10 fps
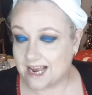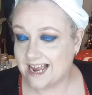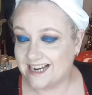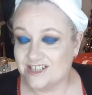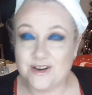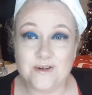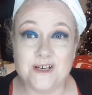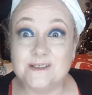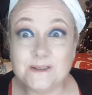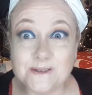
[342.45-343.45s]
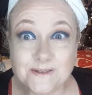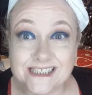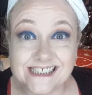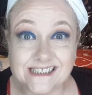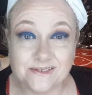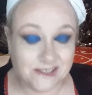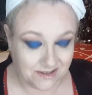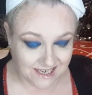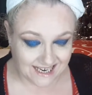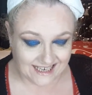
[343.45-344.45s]
I can't show you. Oh, it's so
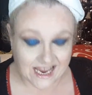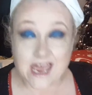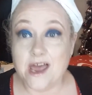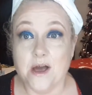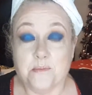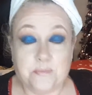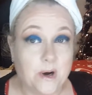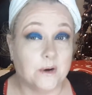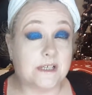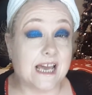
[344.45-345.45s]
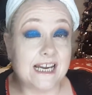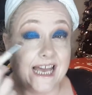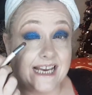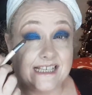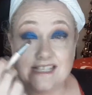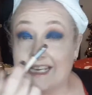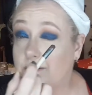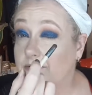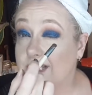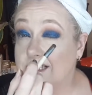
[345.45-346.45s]
annoying. But I'd like to
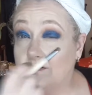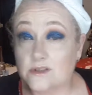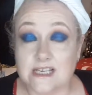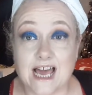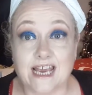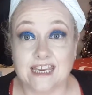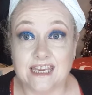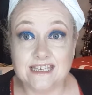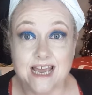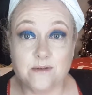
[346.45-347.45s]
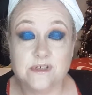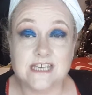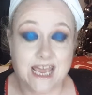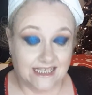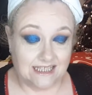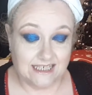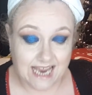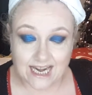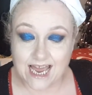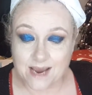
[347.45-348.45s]
see what this looks like downstairs in the
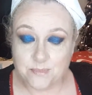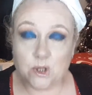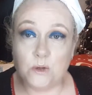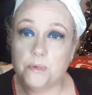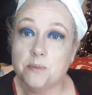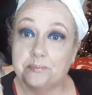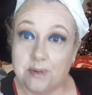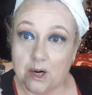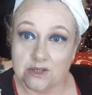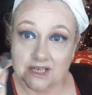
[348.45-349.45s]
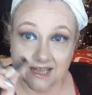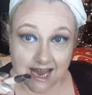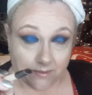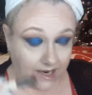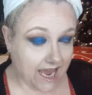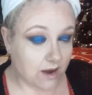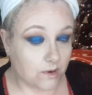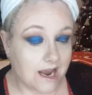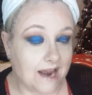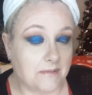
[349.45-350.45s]
daylight bulb. But here we
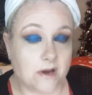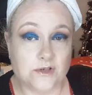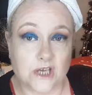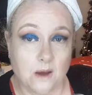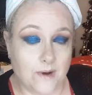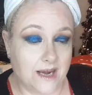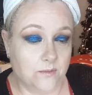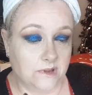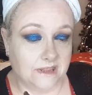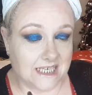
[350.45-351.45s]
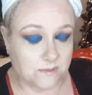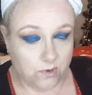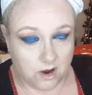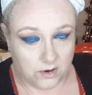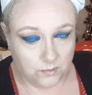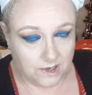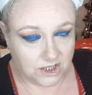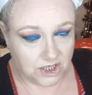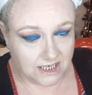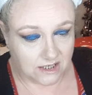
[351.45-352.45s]
go. I'm going to go in with this one,
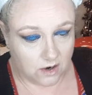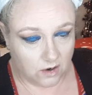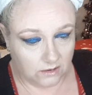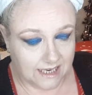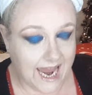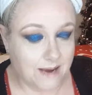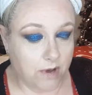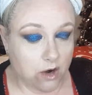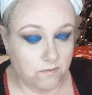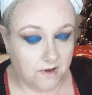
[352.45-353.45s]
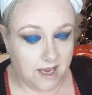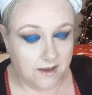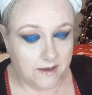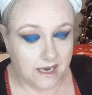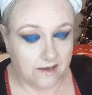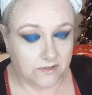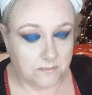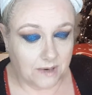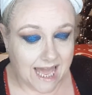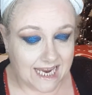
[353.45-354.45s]
which is called Game Over,
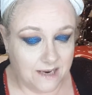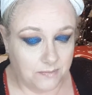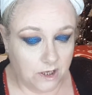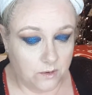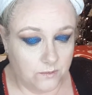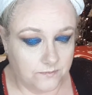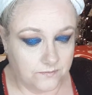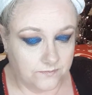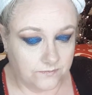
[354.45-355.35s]
the blacky blue.